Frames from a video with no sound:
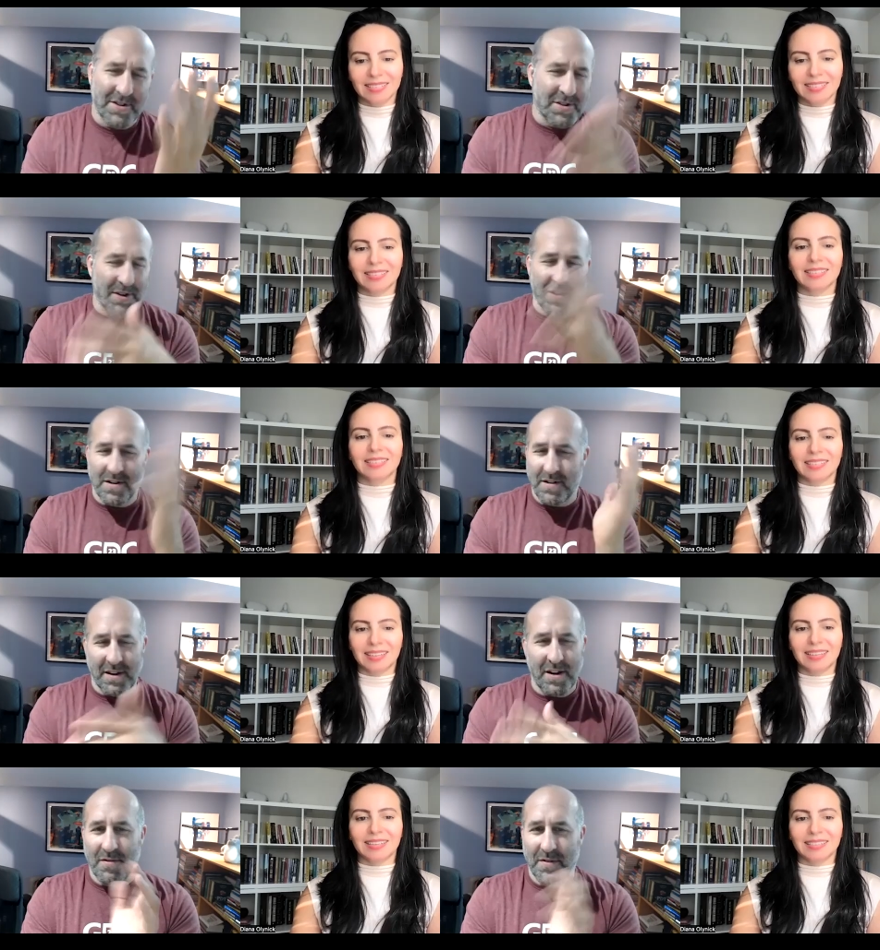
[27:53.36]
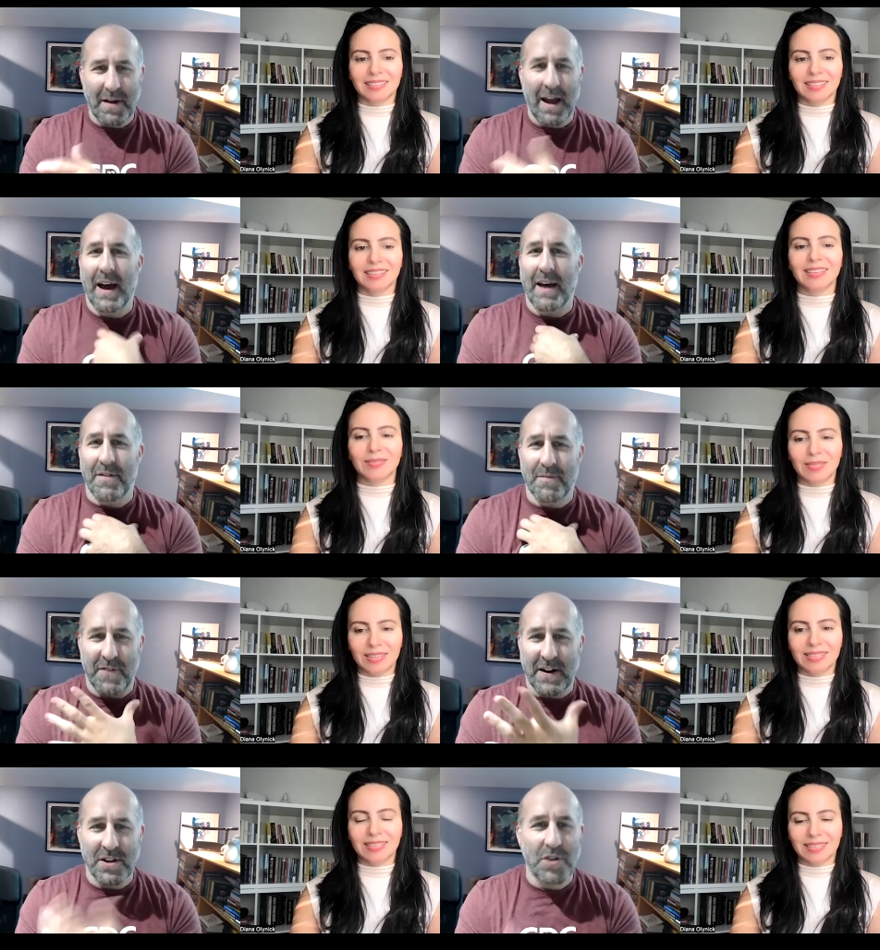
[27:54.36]
Speaker 1: or Twitter. You know, I have a yeah.
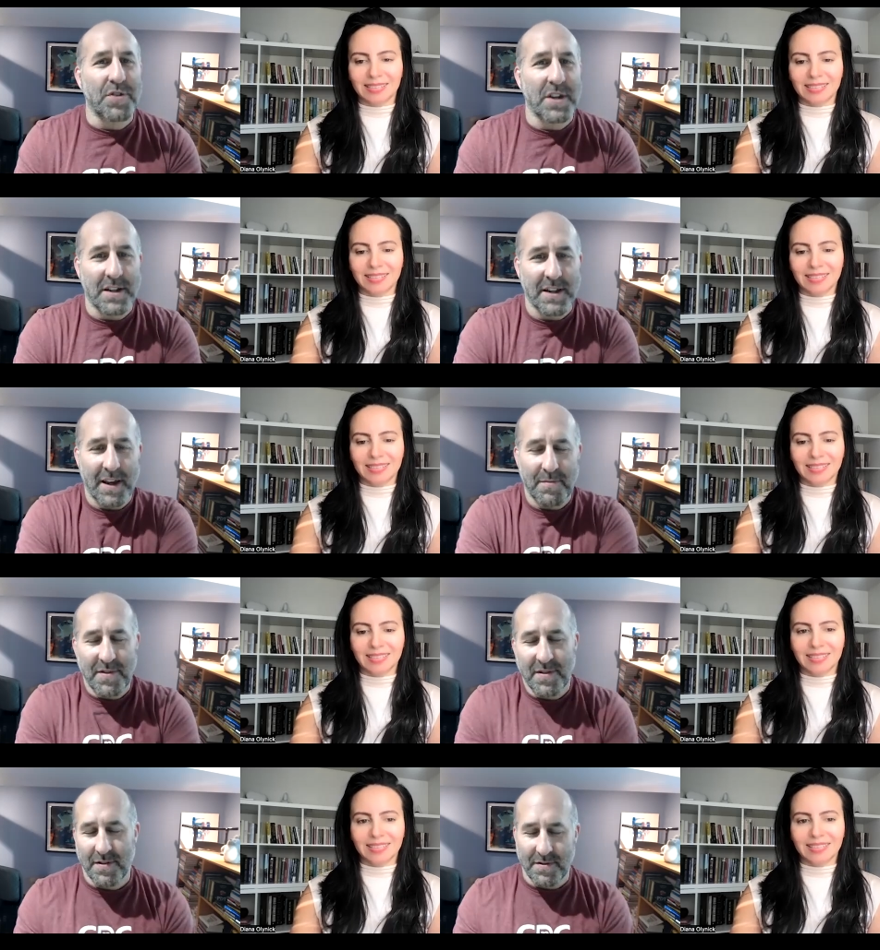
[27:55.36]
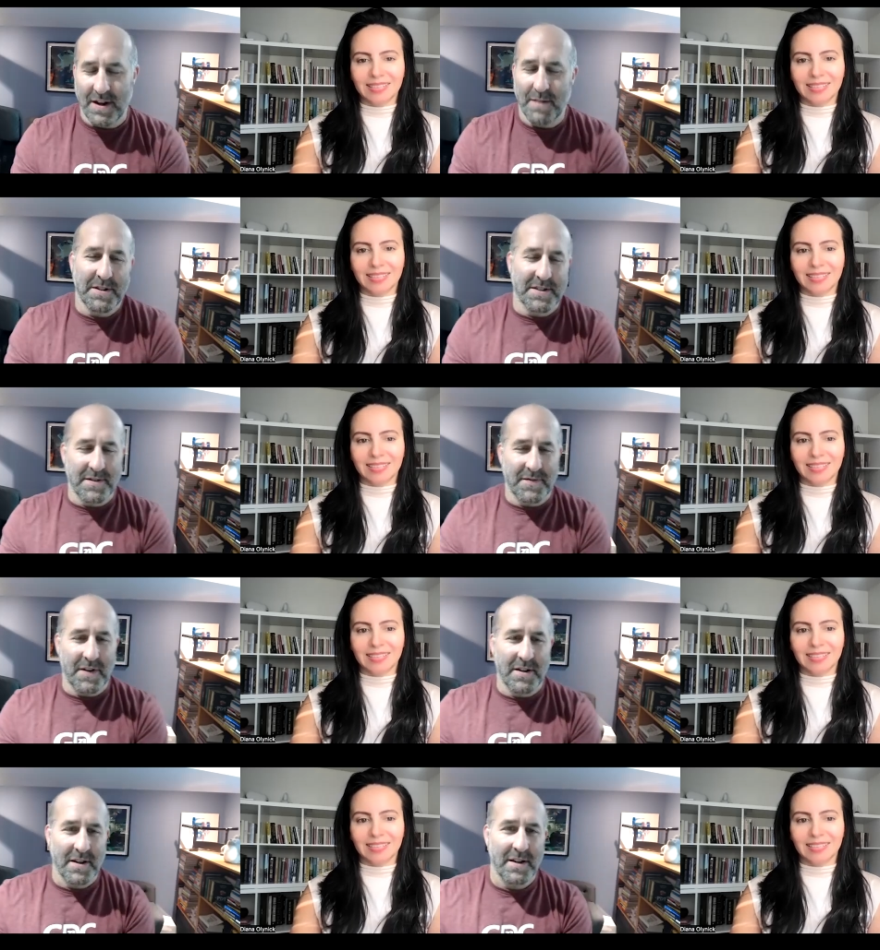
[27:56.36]
fairly unique name, so I'm easy to mm-hmm.
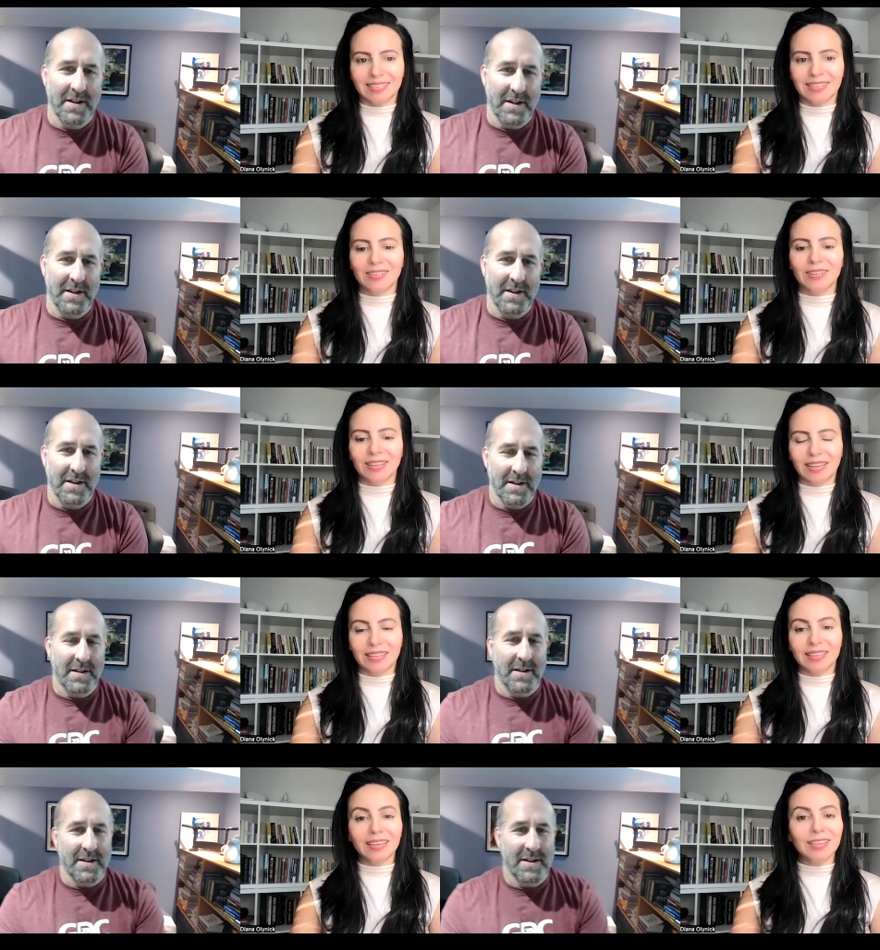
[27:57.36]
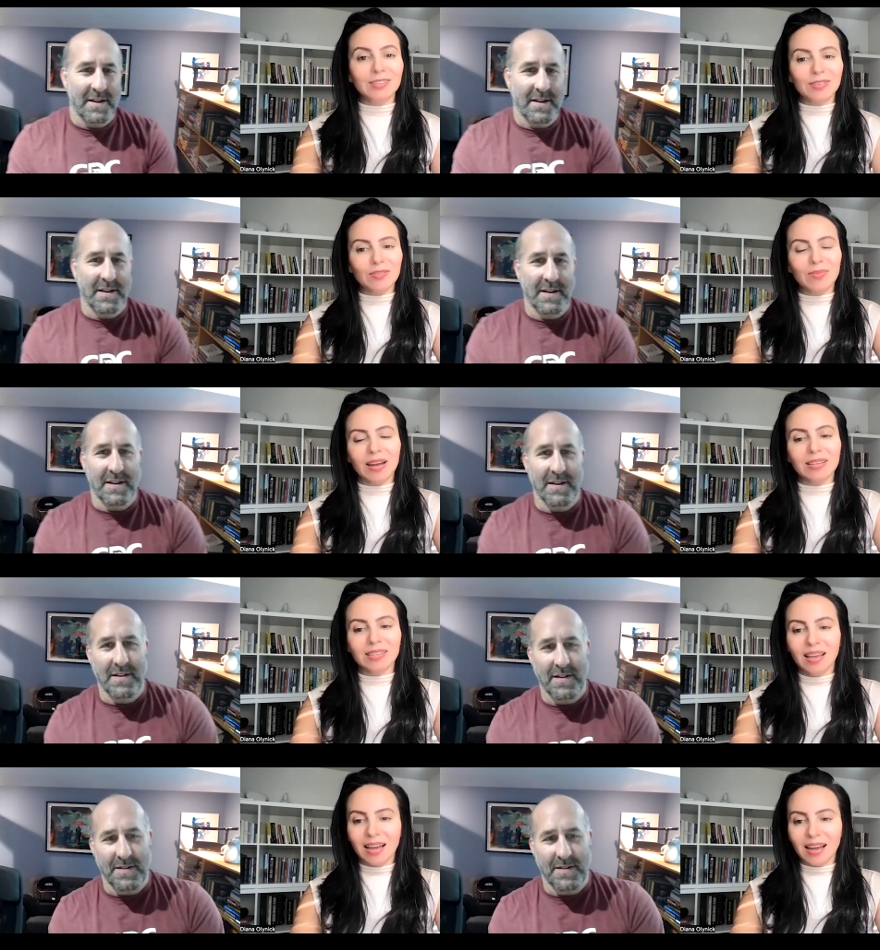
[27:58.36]
find.
Speaker 2: Okay, thank you so
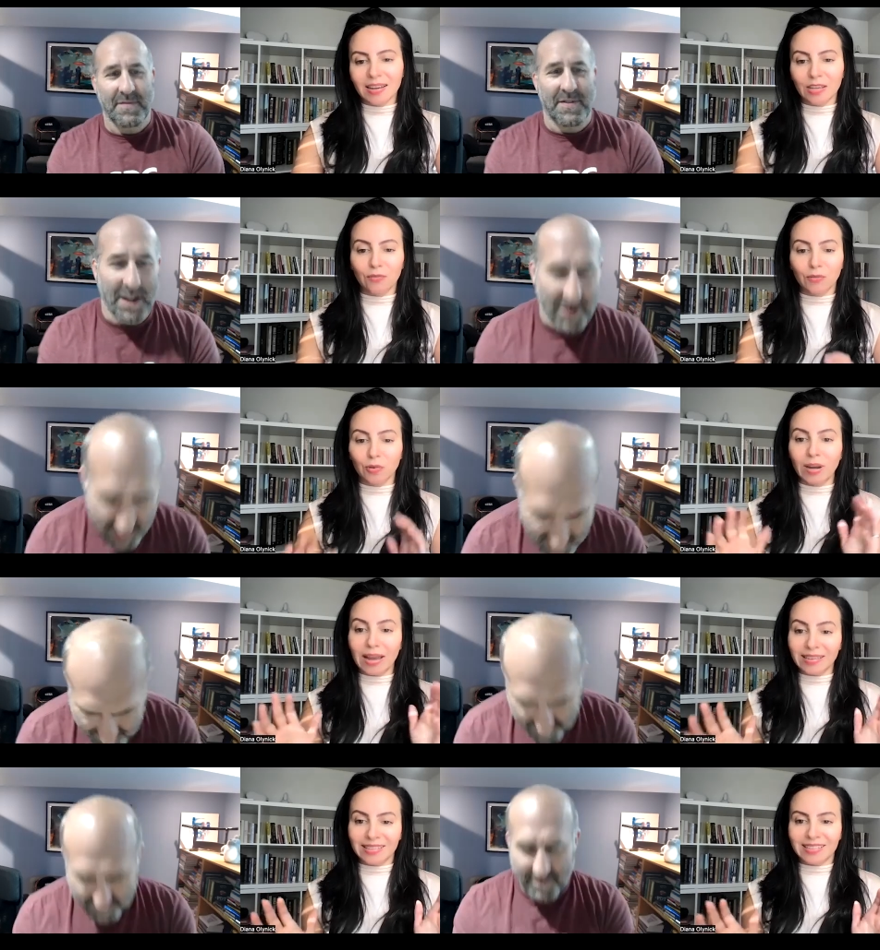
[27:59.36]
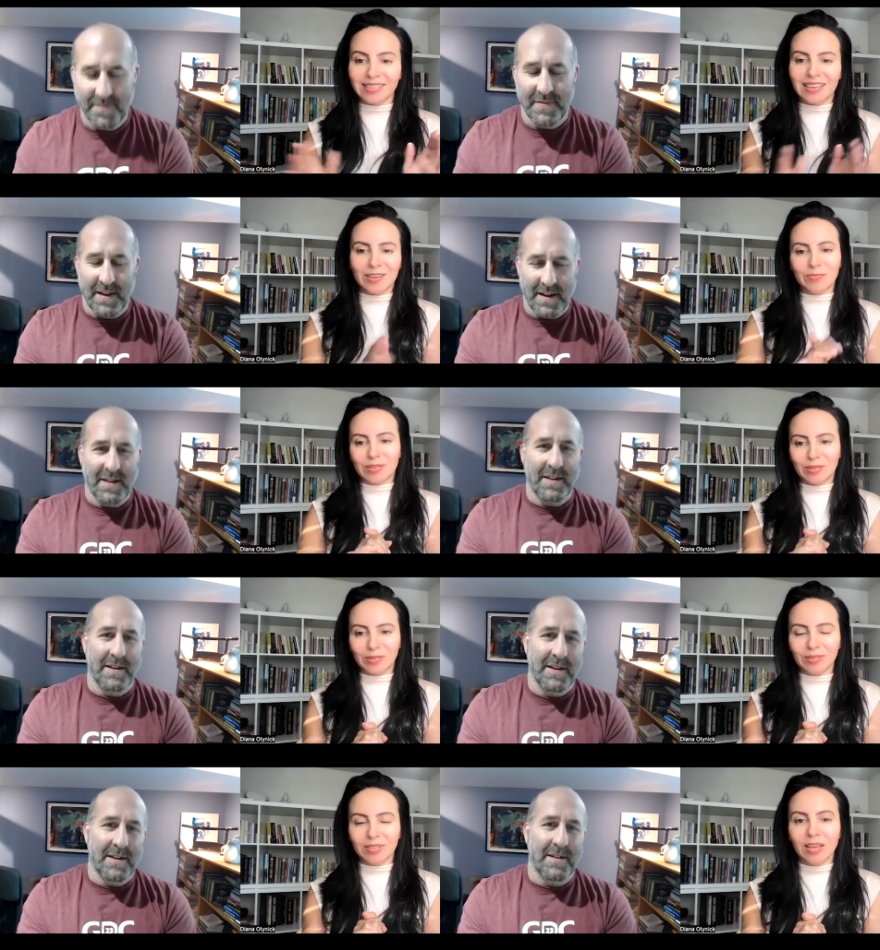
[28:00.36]
much. And thank if you, like this
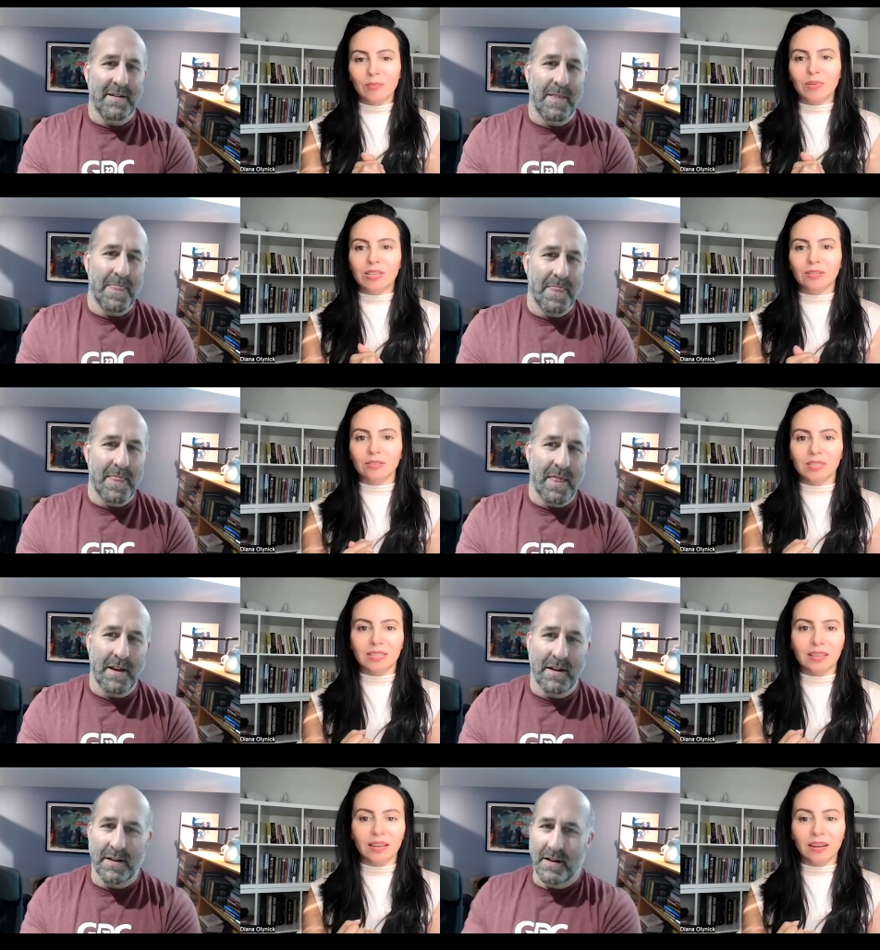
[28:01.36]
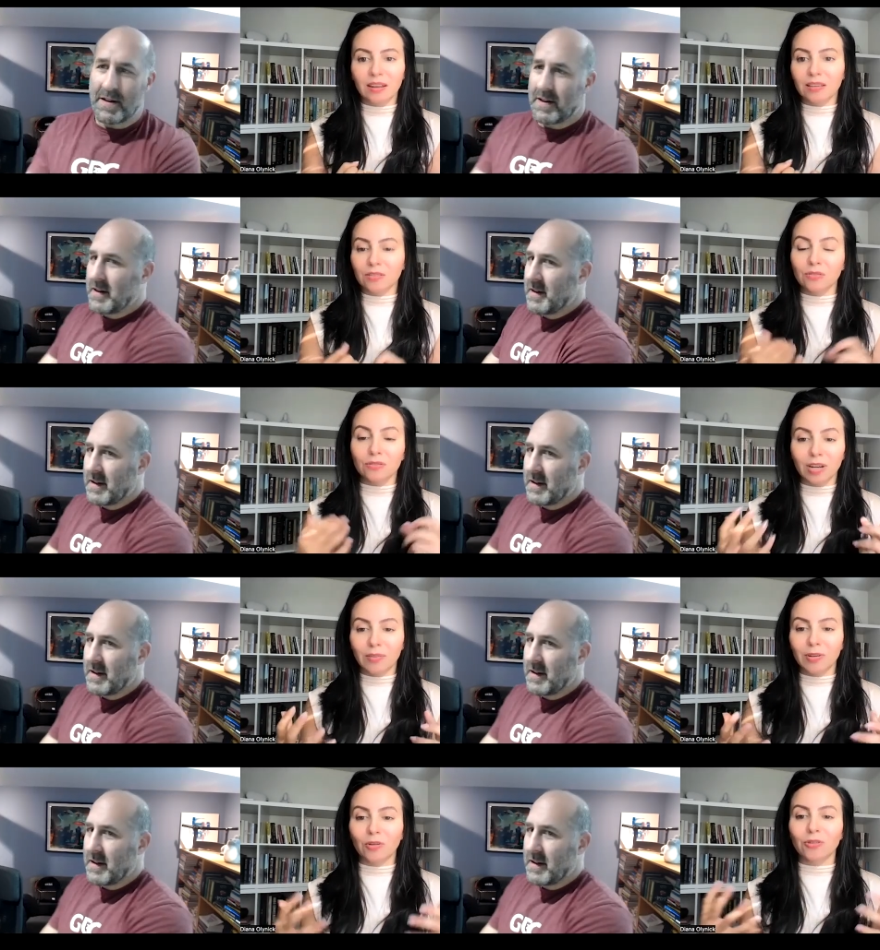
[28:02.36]
episode, please consider uh,
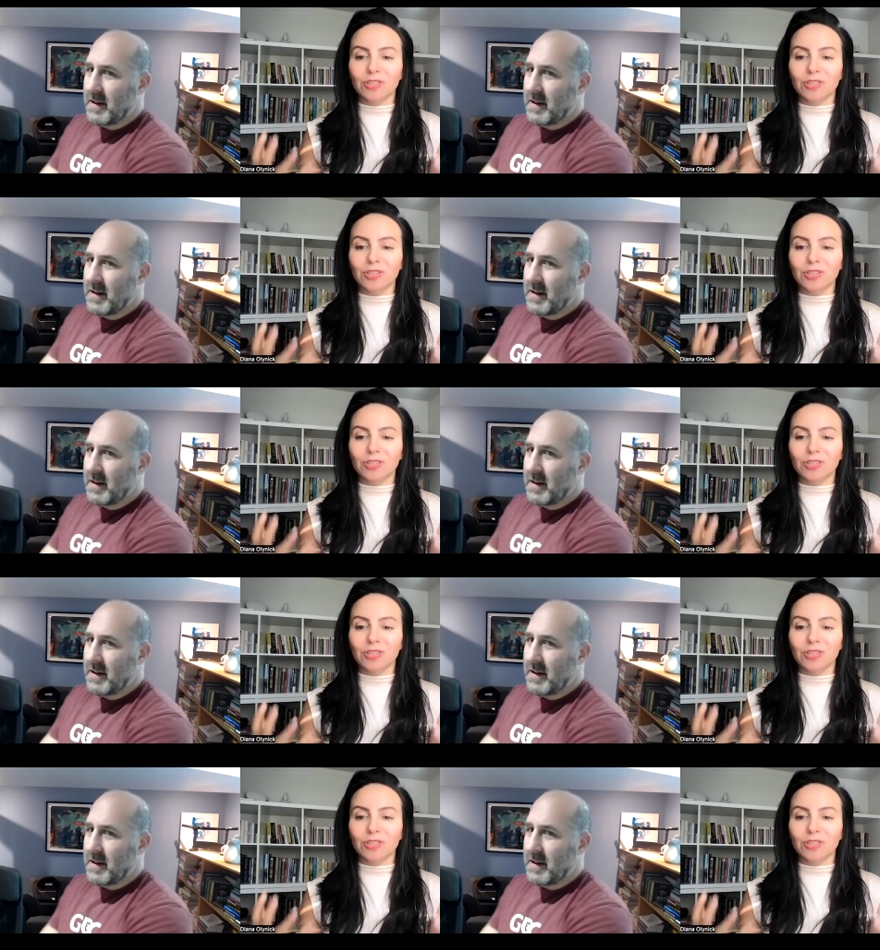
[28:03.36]
subscribing or